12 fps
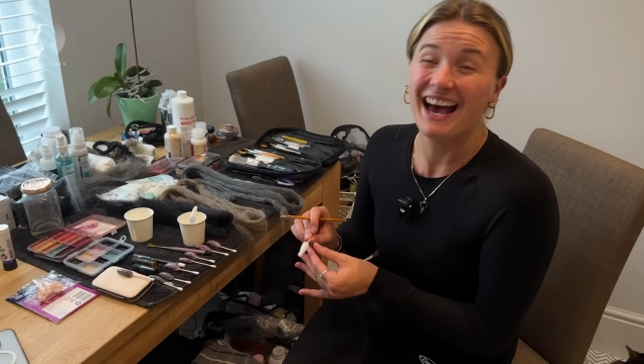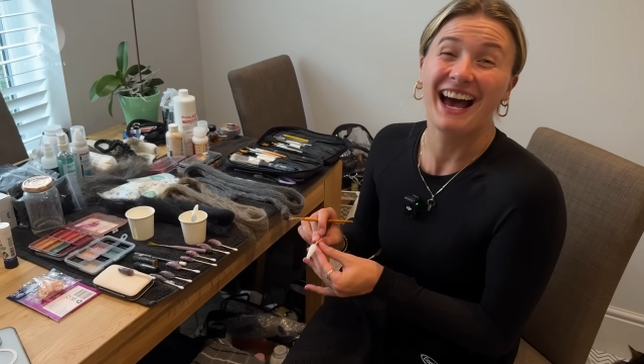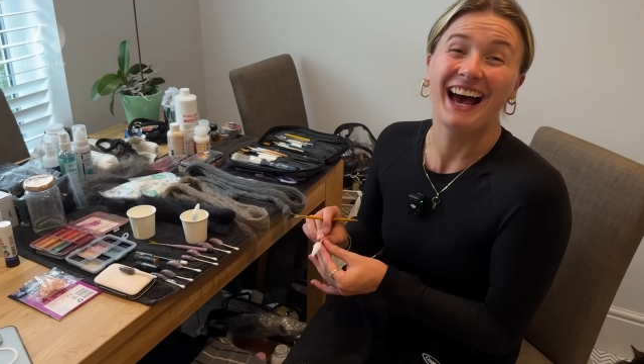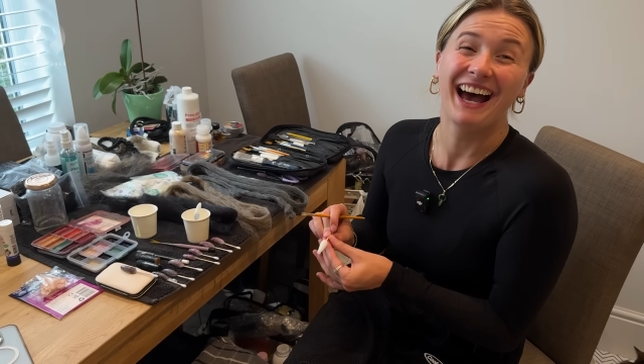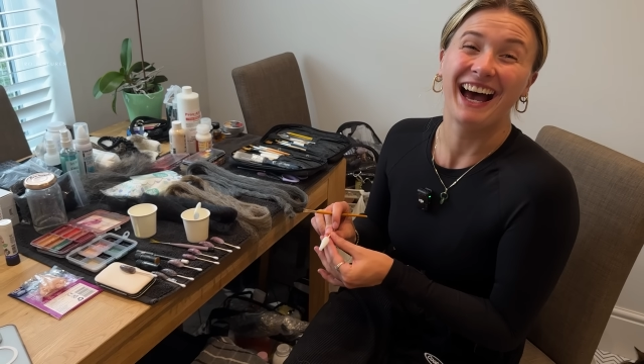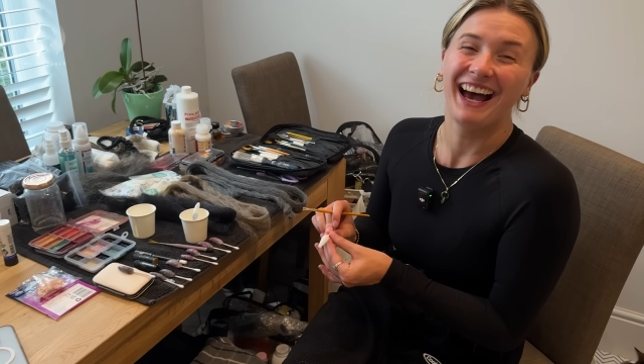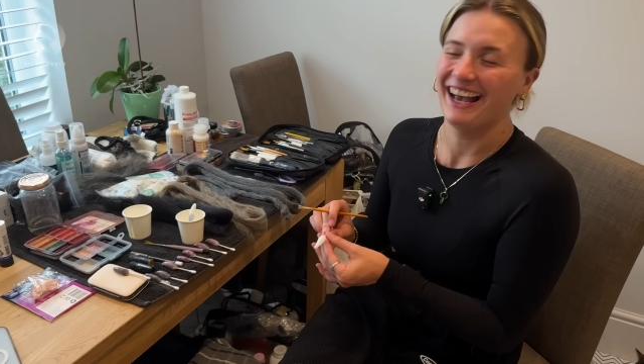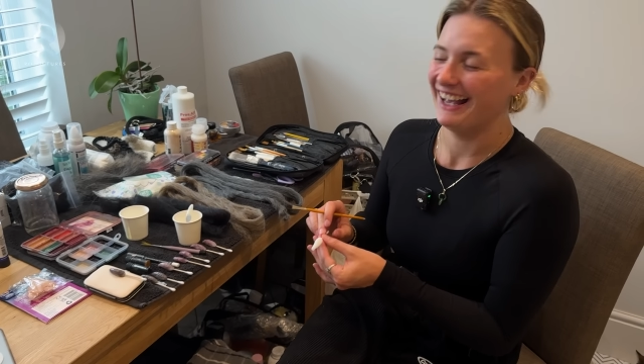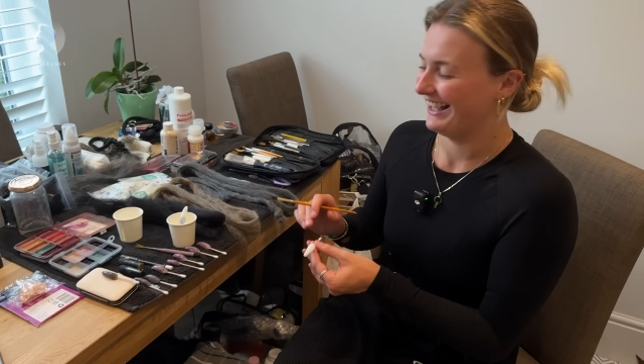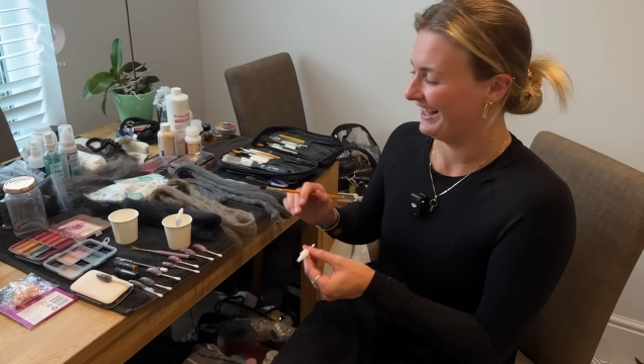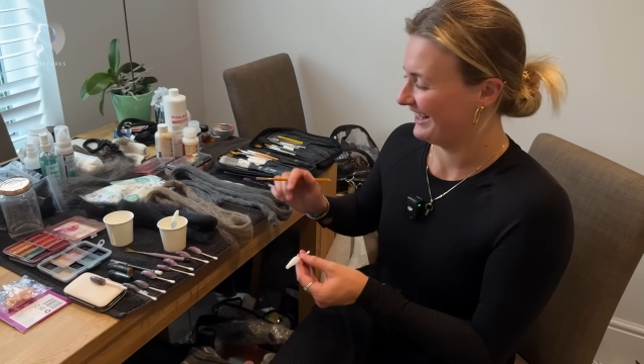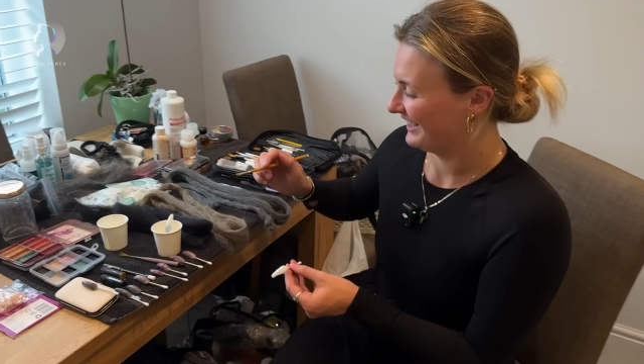Alright, walk us
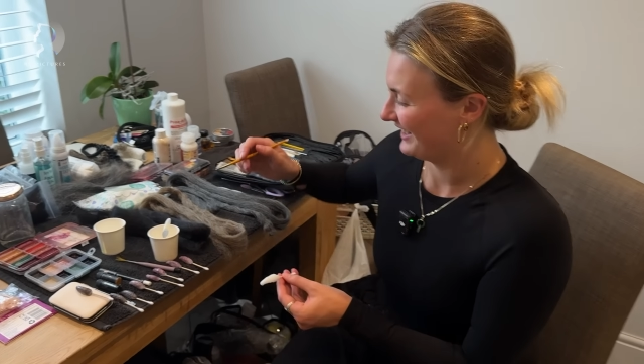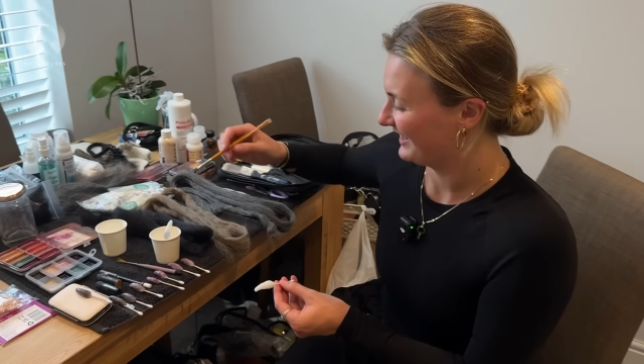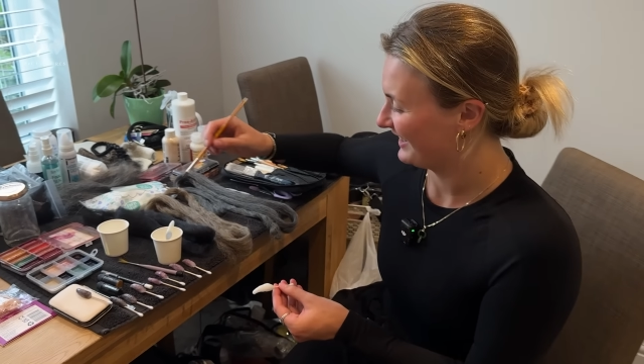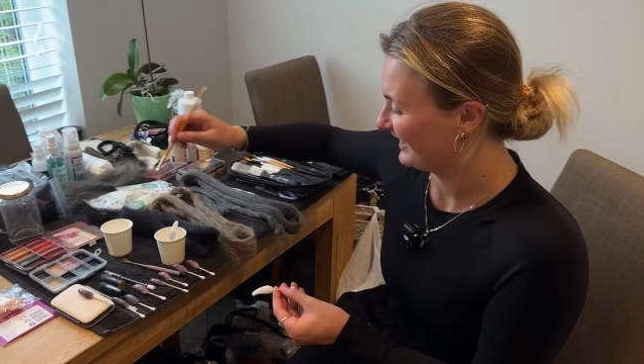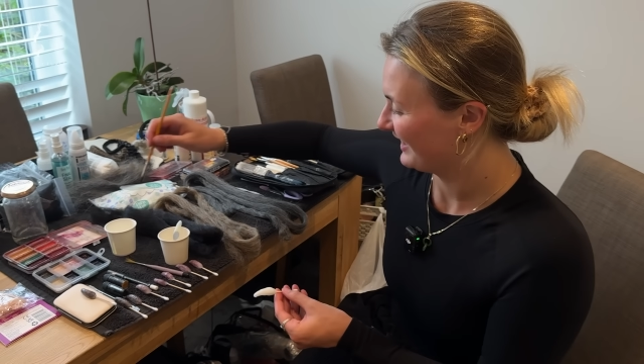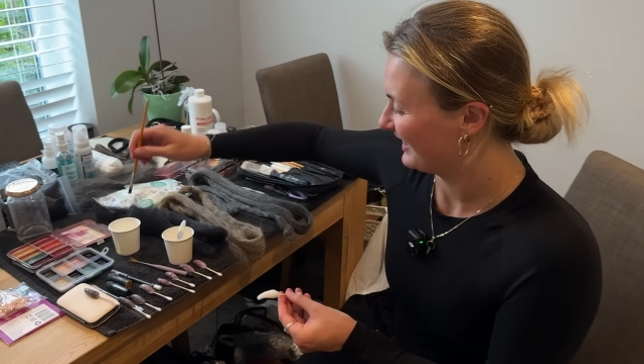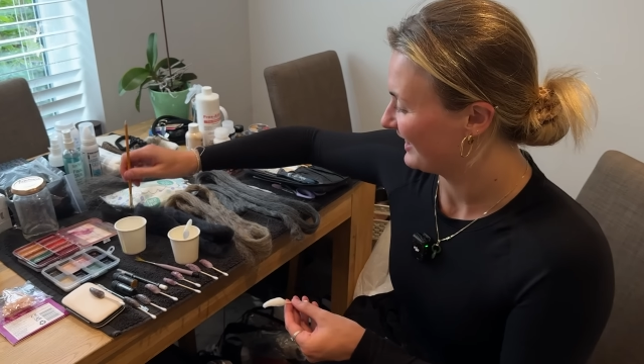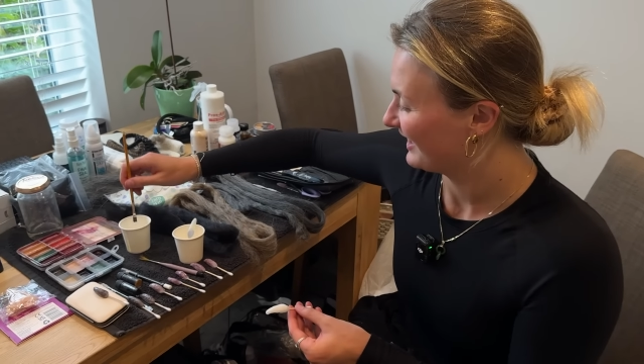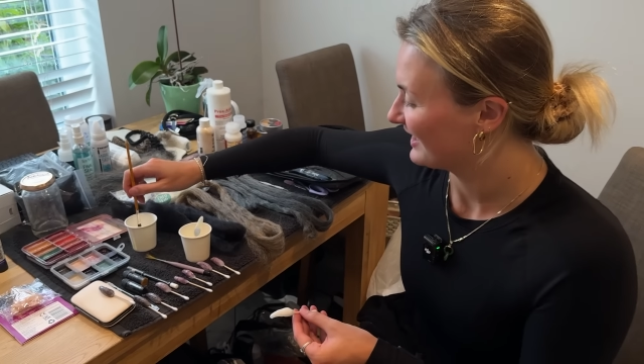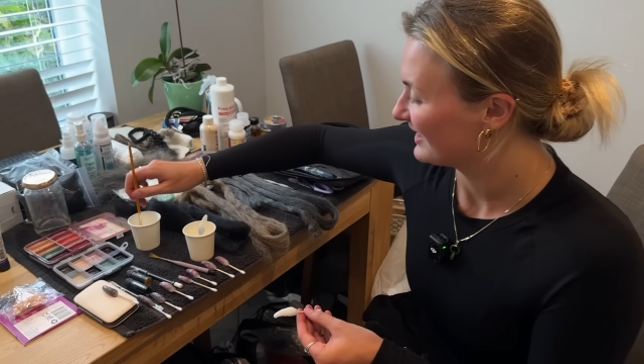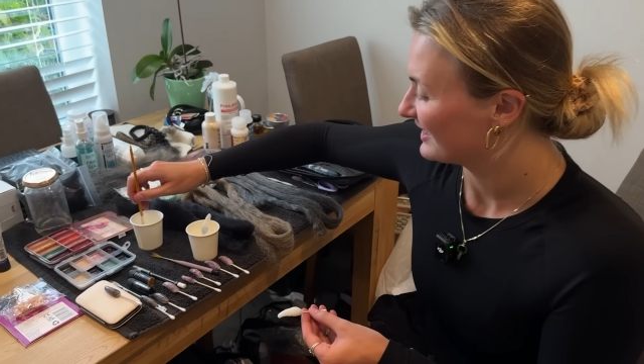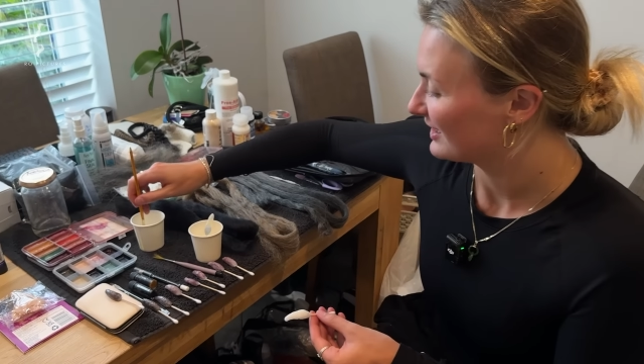through what you're doing
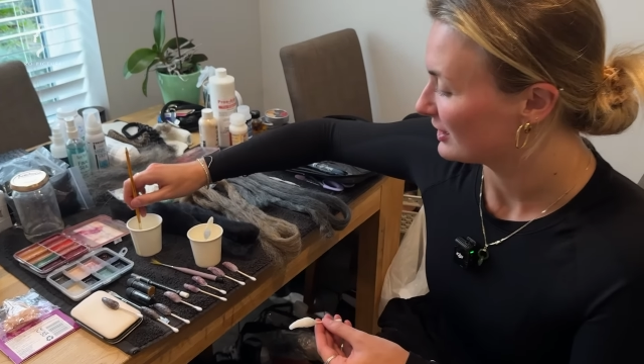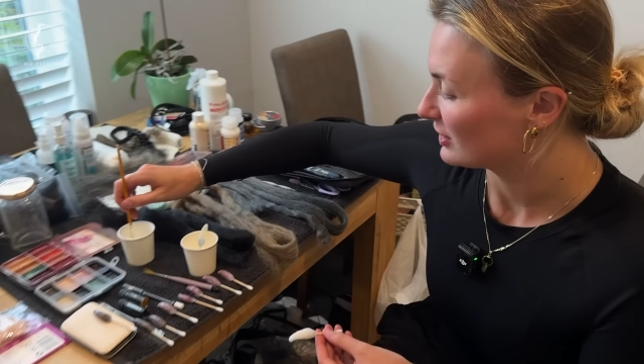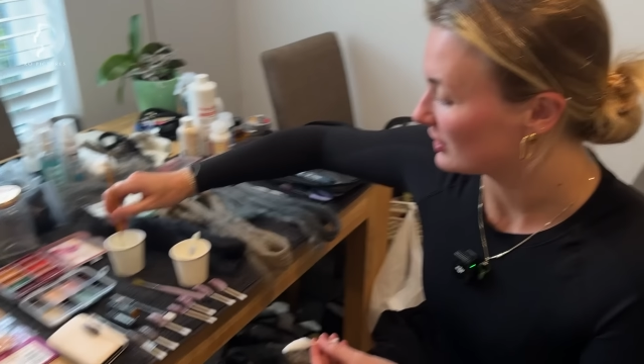first then.